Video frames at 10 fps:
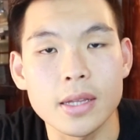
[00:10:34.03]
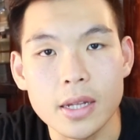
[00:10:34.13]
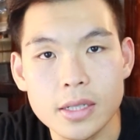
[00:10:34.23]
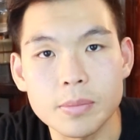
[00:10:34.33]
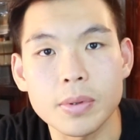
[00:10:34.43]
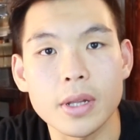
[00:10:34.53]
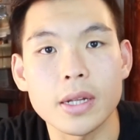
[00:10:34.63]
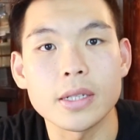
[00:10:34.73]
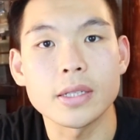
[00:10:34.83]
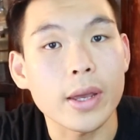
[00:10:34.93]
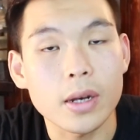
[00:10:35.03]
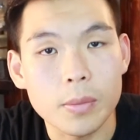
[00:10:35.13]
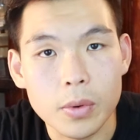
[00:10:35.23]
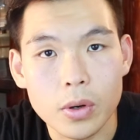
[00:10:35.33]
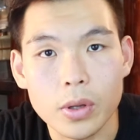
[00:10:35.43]
discipline, waking
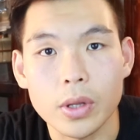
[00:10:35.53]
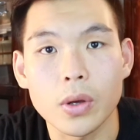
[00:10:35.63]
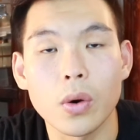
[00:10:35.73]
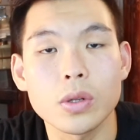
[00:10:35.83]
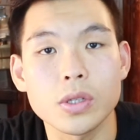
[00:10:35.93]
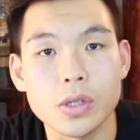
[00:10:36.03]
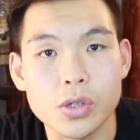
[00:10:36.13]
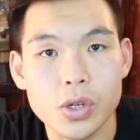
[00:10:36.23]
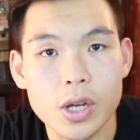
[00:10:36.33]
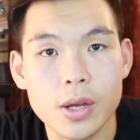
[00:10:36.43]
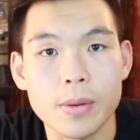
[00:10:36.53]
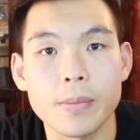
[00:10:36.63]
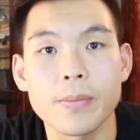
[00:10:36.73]
up early, going to the gym,